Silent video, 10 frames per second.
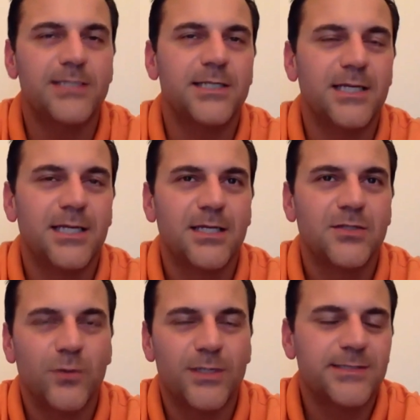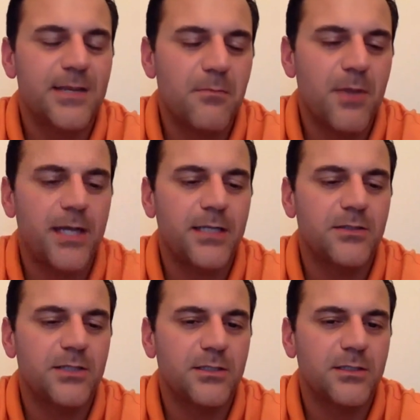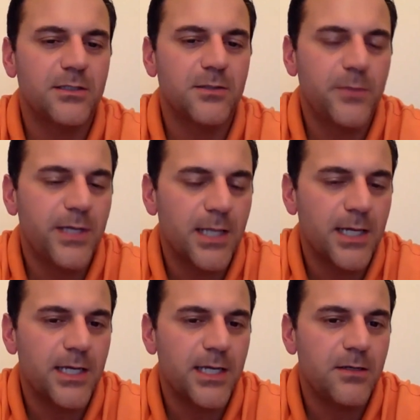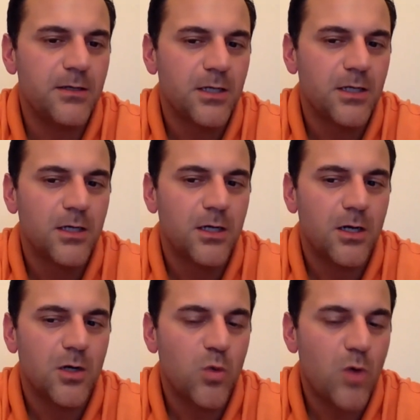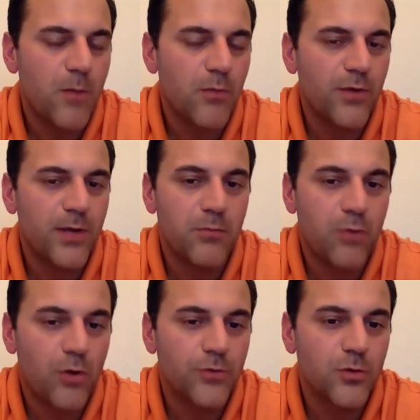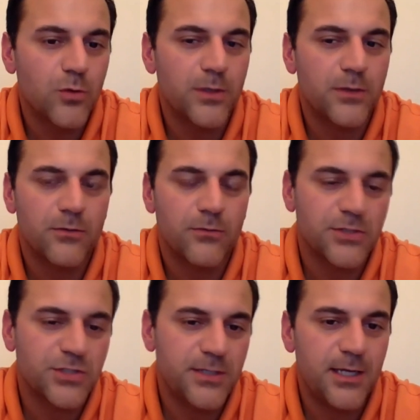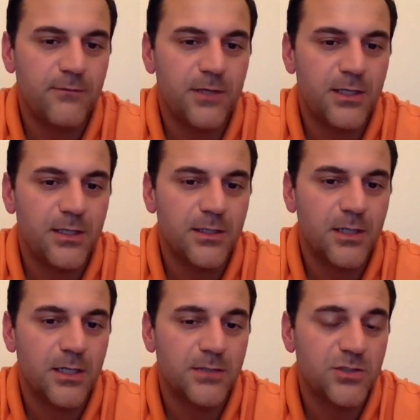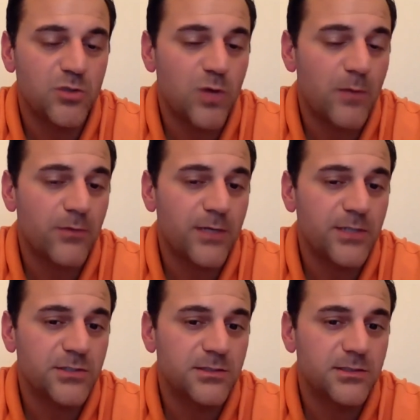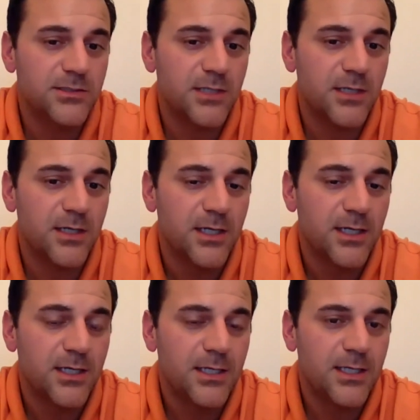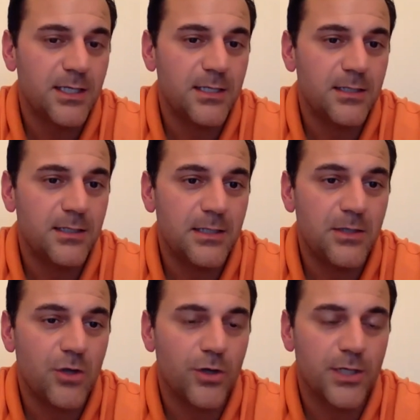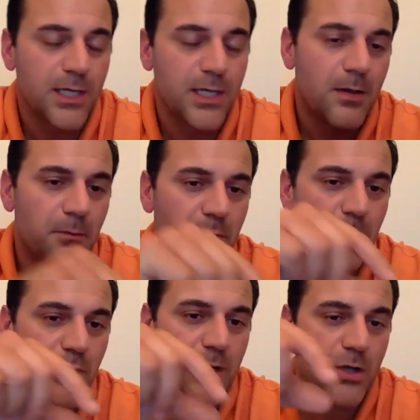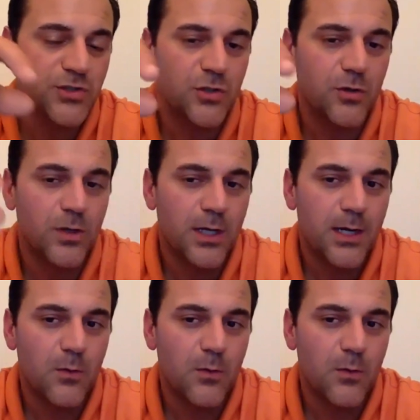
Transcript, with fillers: Is, to what extent might the, the PLAN uh, cooperate, partner with the Russian Navy uh, to do operations uh, in in the Arctic, but, but also